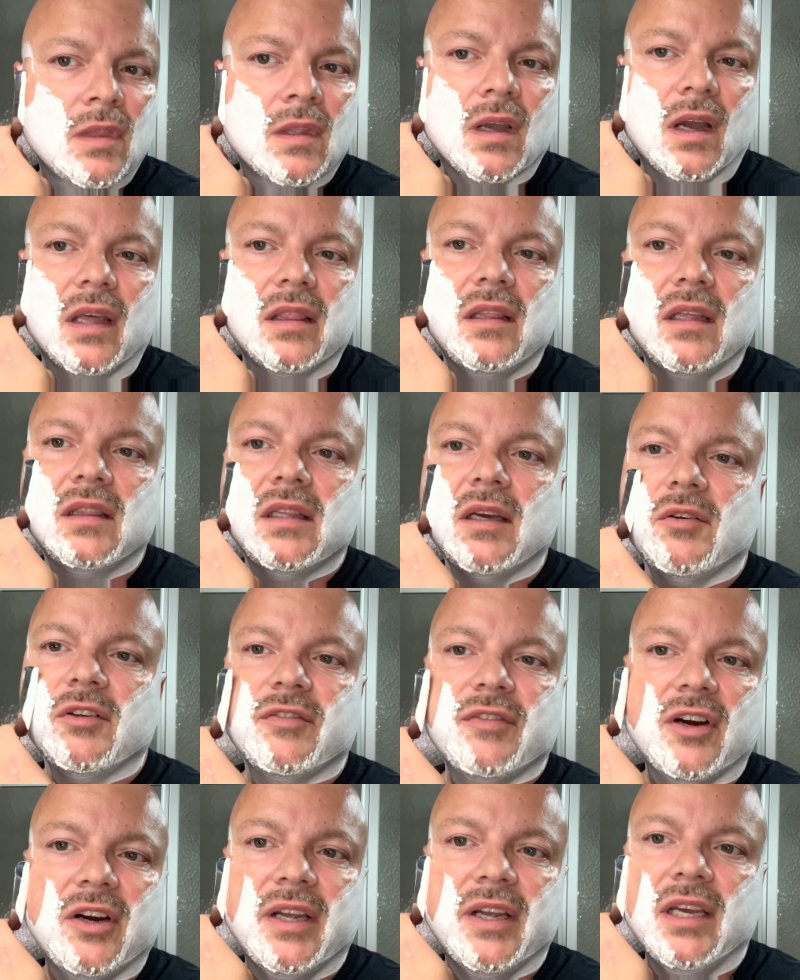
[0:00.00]
I thought that was
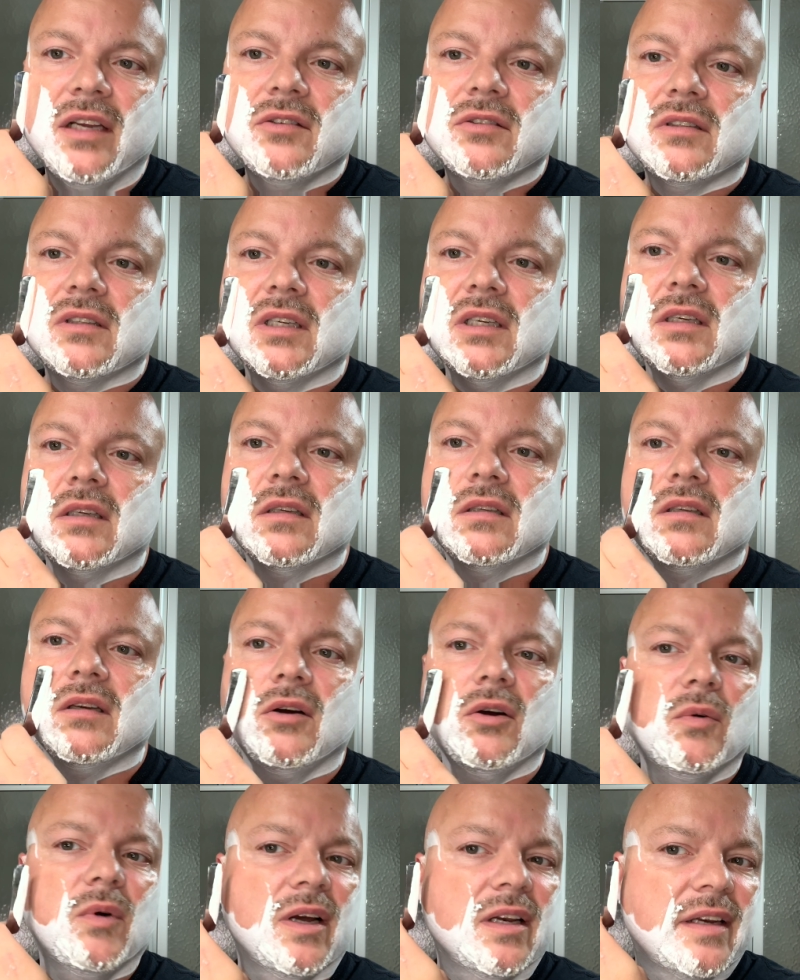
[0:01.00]
very interesting. So
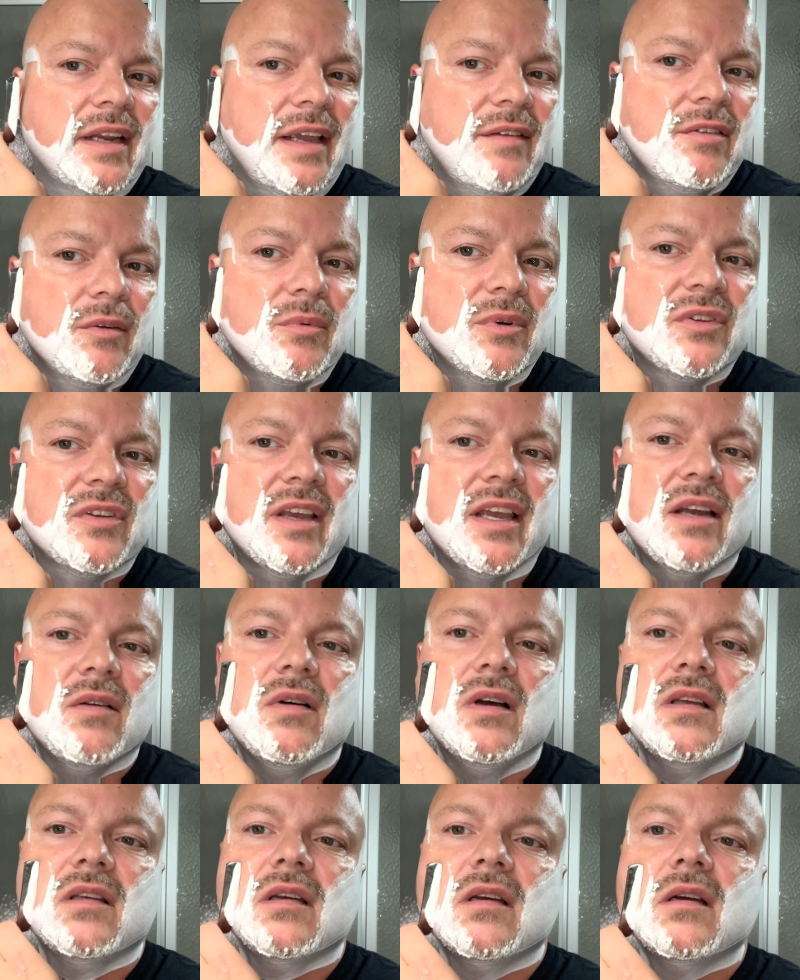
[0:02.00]
what David was saying
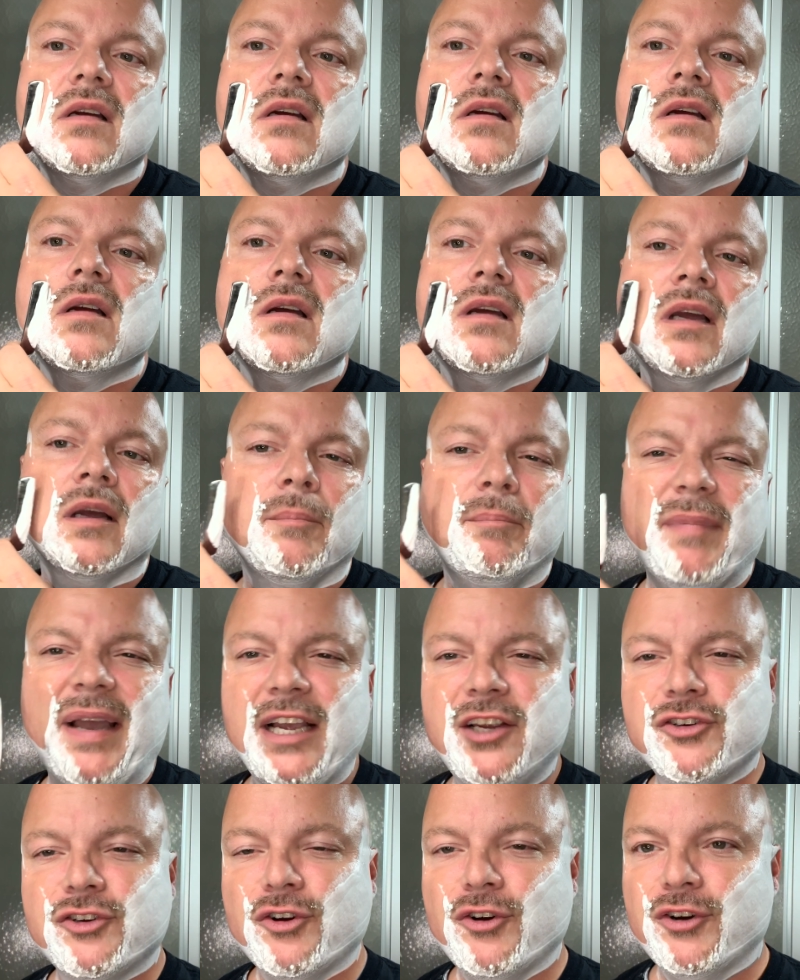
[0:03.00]
was, Make
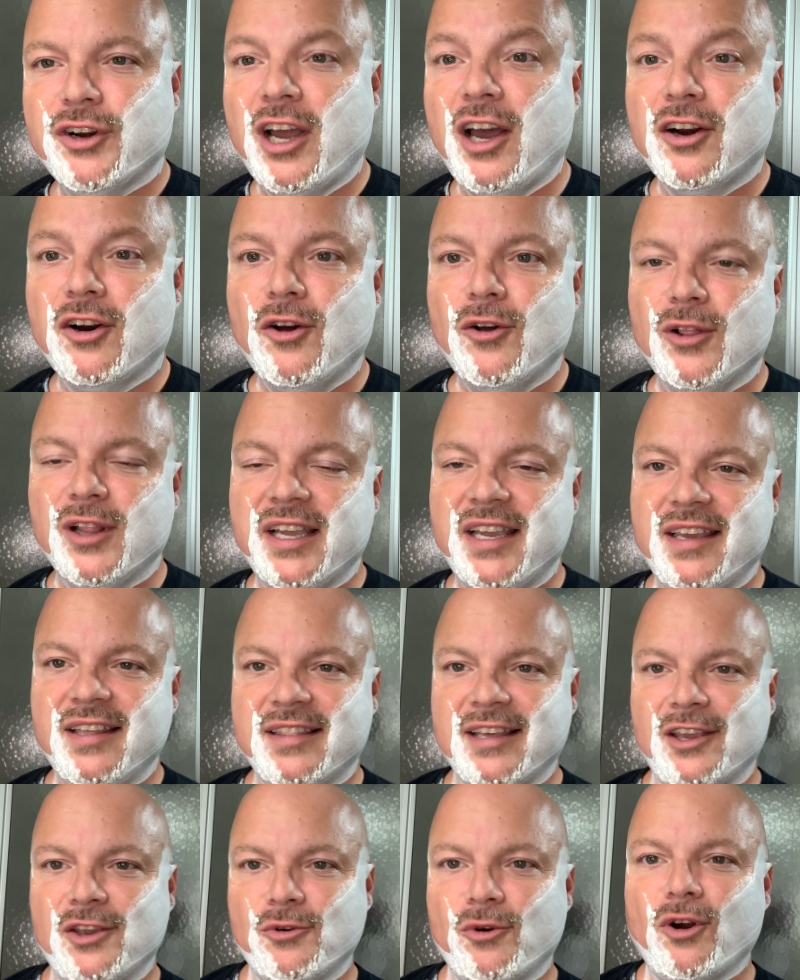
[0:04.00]
sure not only
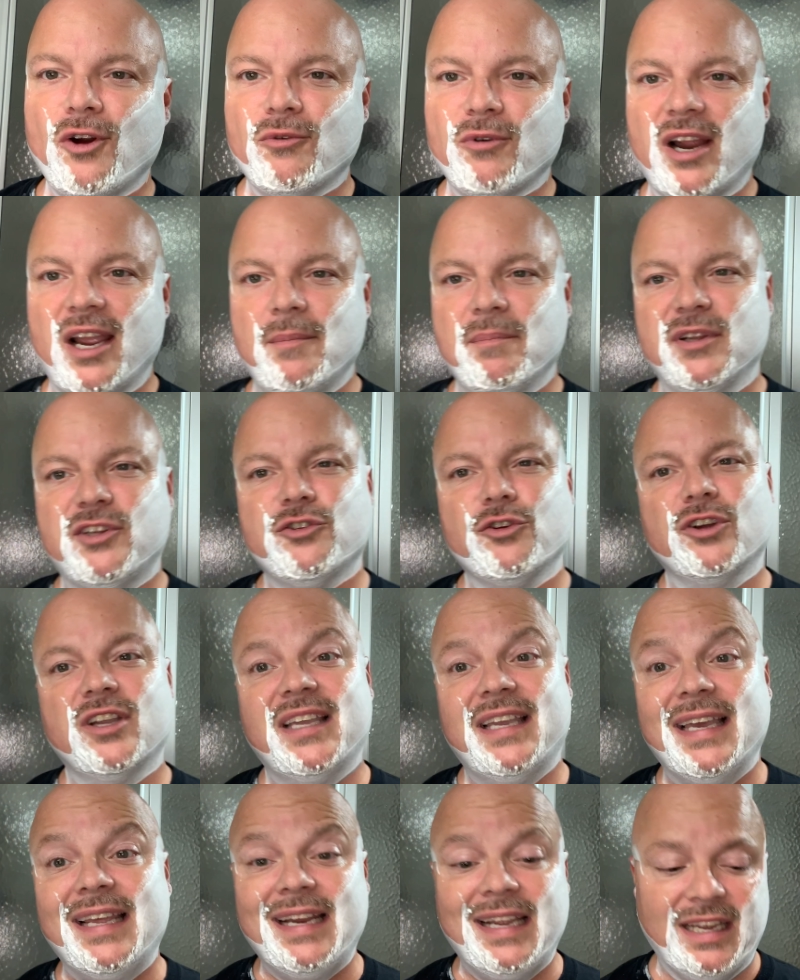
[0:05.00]
that you are right, but you're
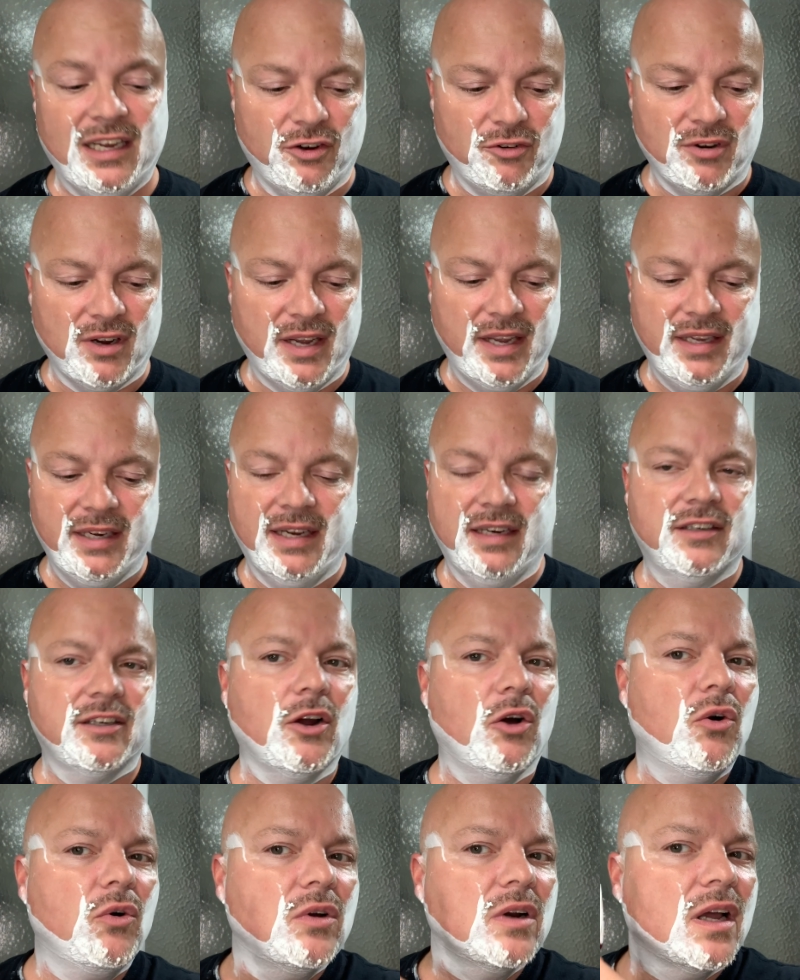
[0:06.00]
getting it right and
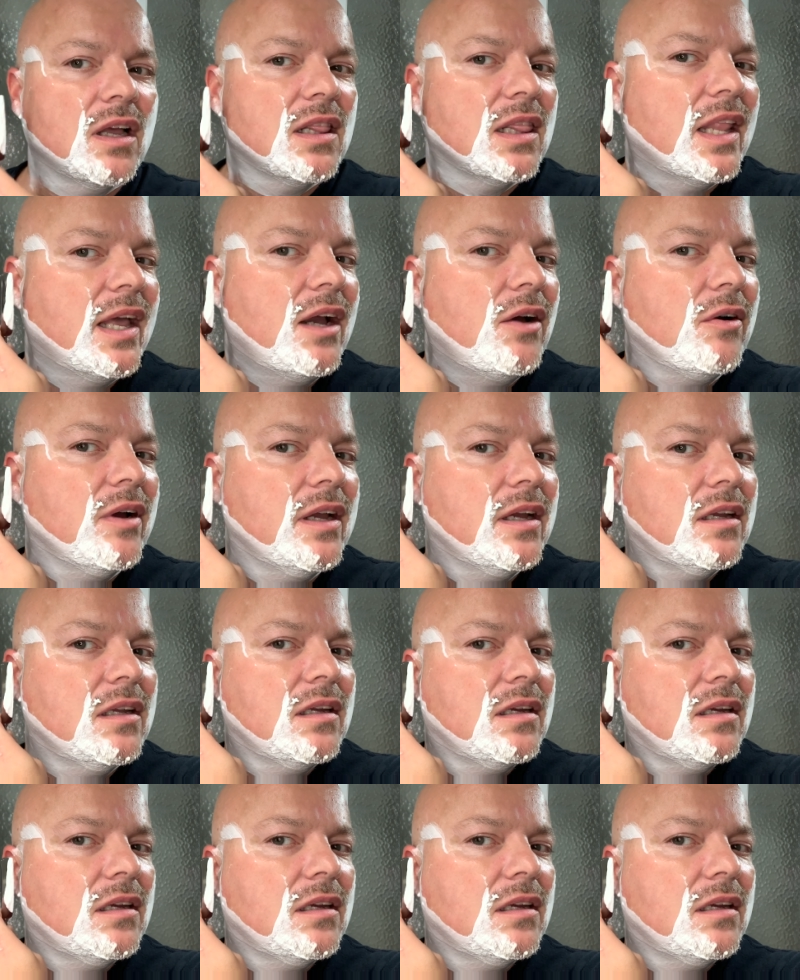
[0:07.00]
don't allow it